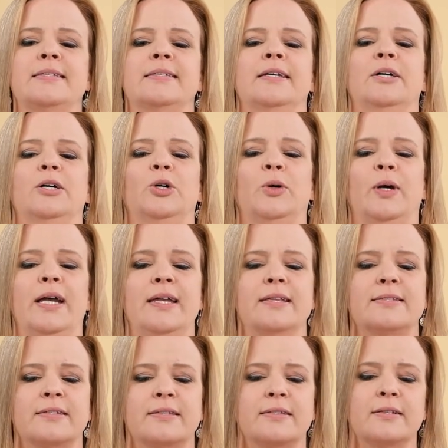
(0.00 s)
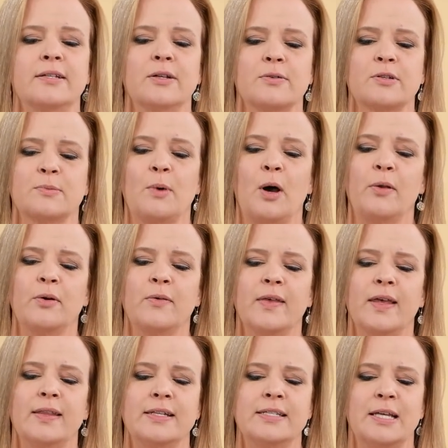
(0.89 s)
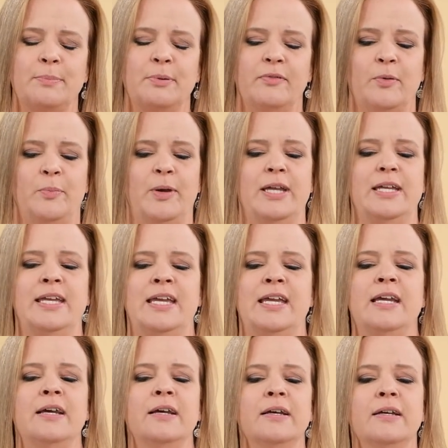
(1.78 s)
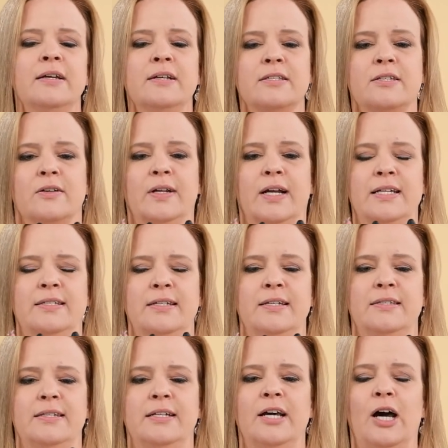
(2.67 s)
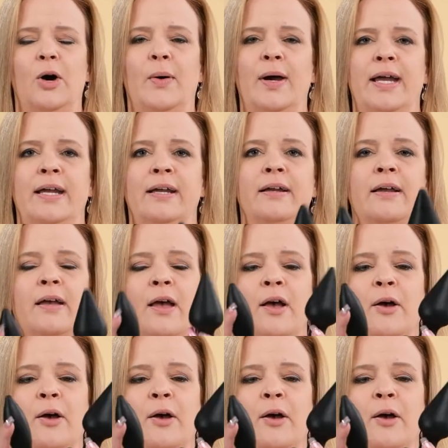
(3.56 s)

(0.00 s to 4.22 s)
So it's, smaller than the tip of a pinky. So nice, easy going.